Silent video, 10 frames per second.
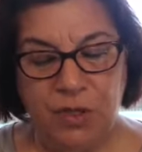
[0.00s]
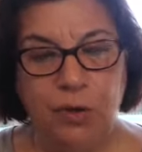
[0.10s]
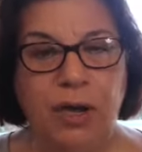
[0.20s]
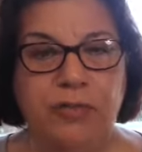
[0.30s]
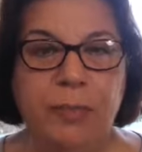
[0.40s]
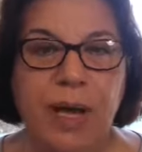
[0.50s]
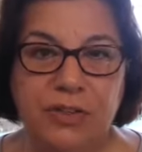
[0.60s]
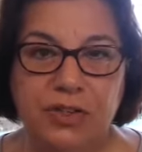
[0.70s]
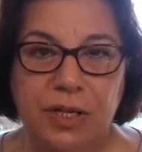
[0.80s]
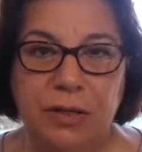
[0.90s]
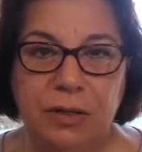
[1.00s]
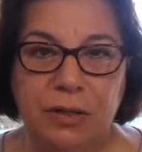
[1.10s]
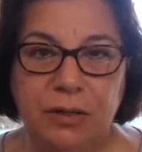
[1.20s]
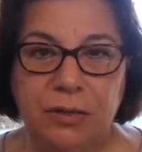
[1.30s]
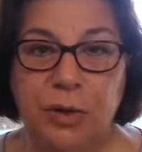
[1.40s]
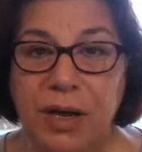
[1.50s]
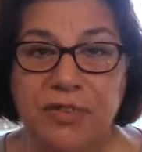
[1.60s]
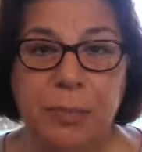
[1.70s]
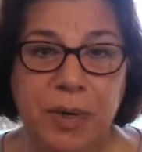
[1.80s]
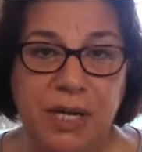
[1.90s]
you have magic. You
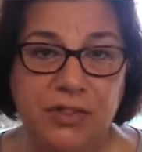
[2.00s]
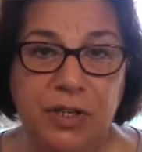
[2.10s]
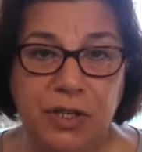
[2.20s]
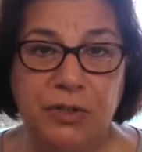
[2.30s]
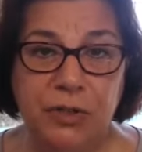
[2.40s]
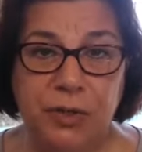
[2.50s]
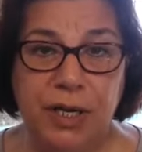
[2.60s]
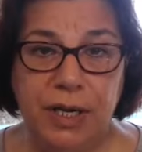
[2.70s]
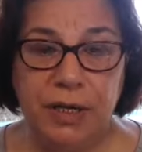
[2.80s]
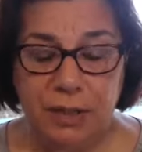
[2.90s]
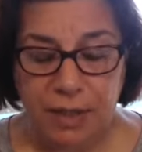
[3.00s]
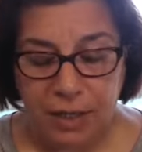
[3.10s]
have the magic in your hand.